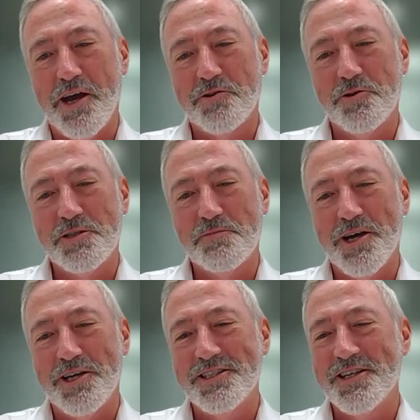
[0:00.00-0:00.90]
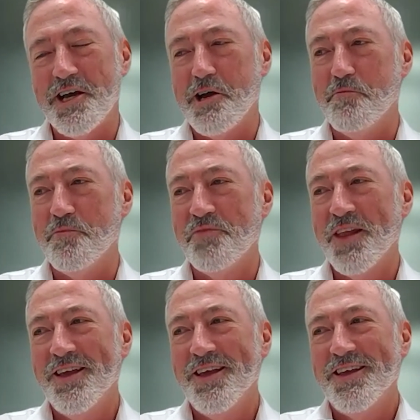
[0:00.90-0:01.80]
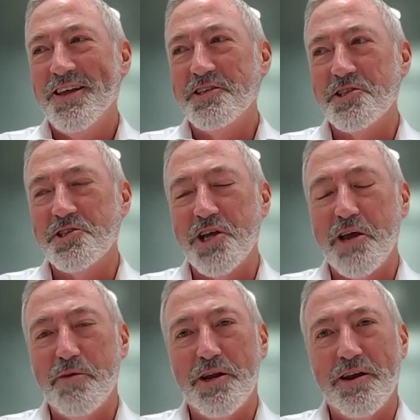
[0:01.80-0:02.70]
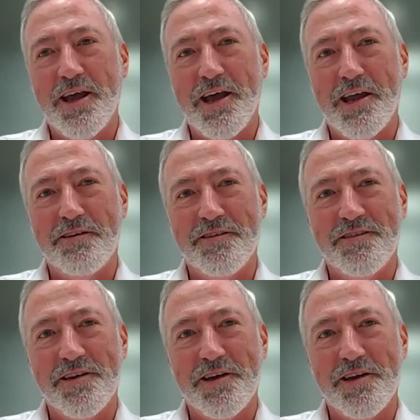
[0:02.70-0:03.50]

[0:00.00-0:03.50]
battery space, is the chairman, and